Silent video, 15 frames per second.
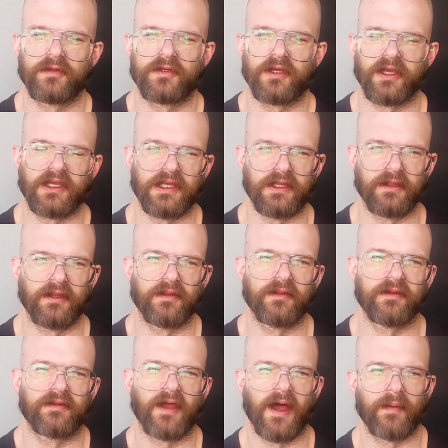checking that
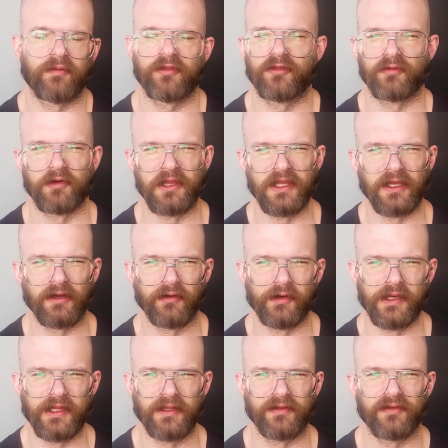the top 3
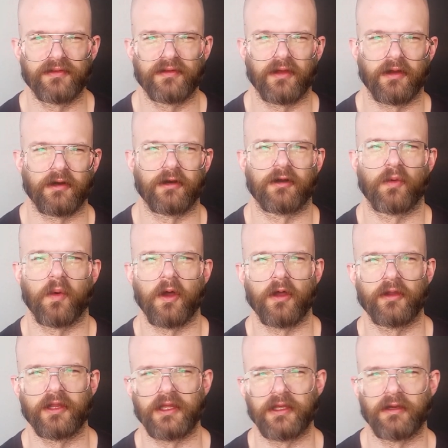ingredients are
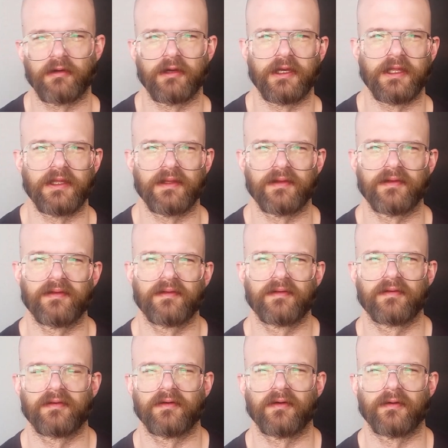quality ingredients.
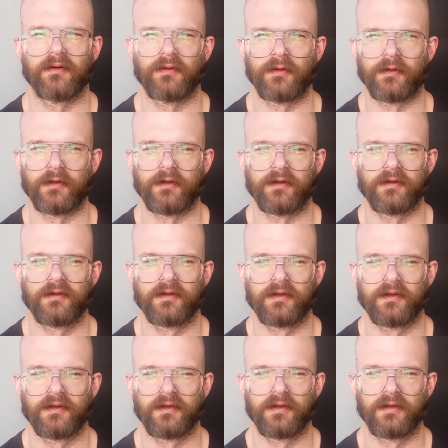Or
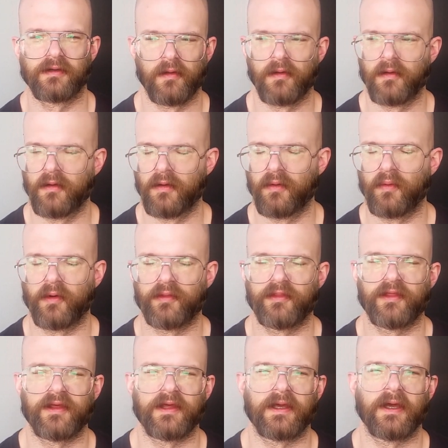one
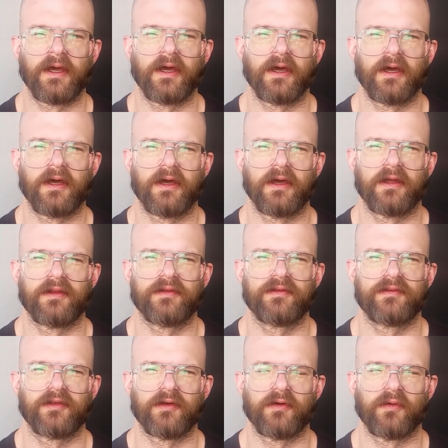thing,
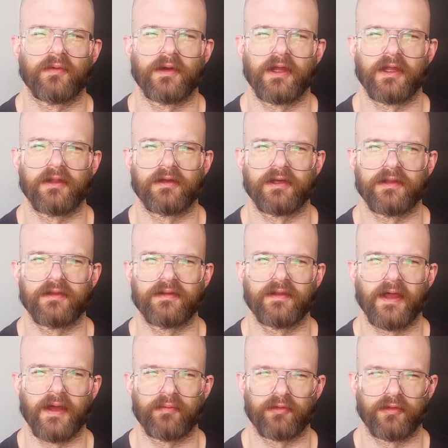so when I look at the
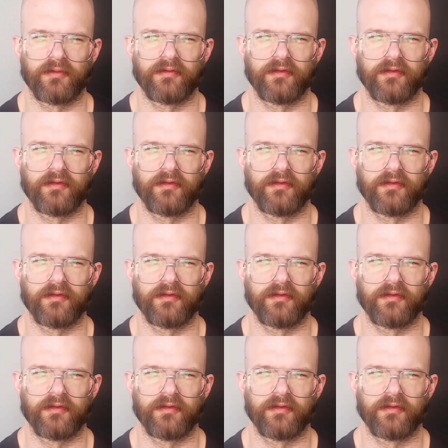top